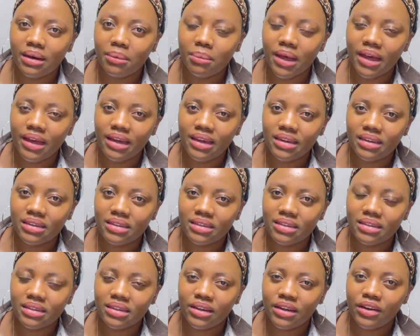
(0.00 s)

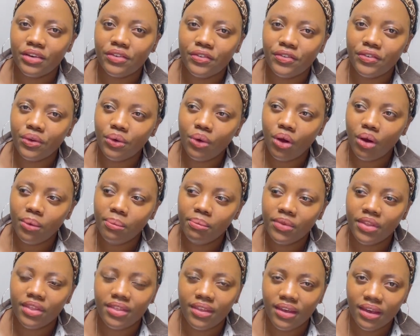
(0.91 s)
And
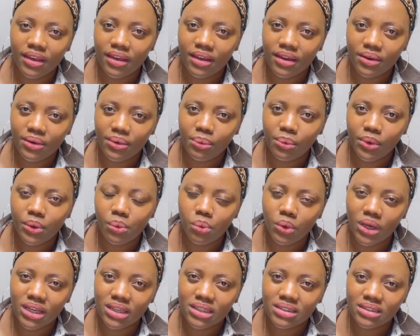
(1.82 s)
from there we
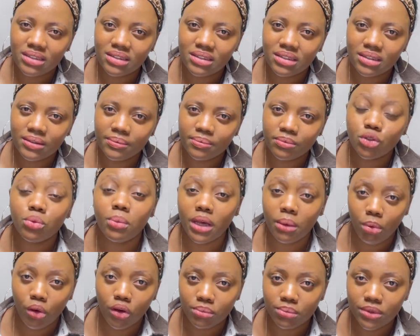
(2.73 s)
went to my
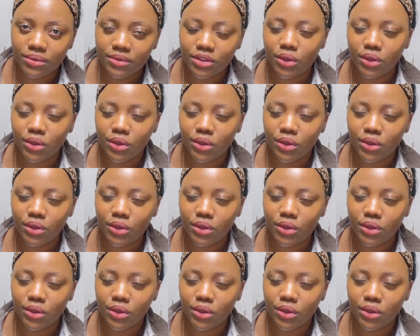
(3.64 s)
apartment.